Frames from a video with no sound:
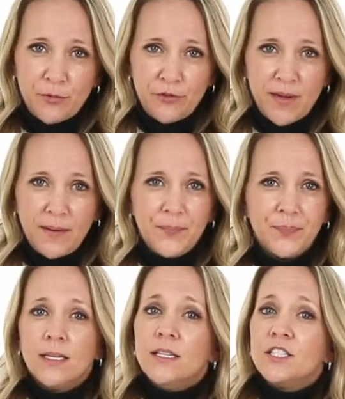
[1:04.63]
movement.
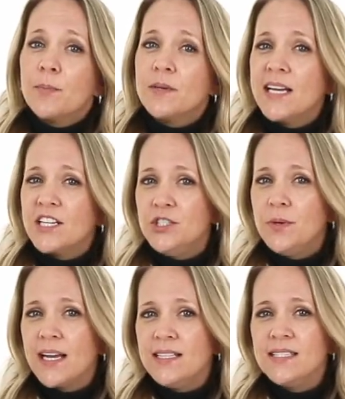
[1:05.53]
To protect you
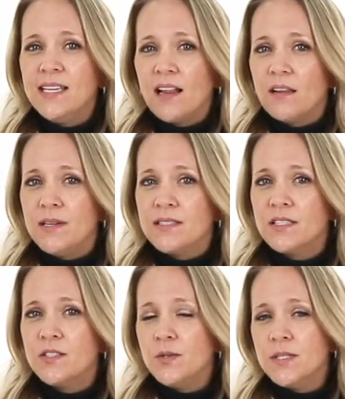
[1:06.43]
against the elements, the
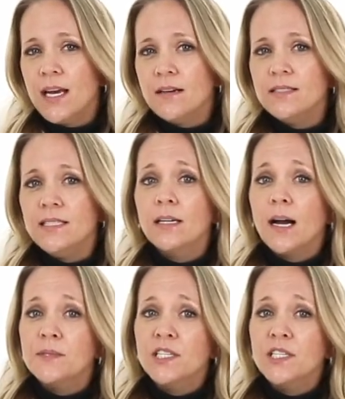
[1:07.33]
Suza LD comes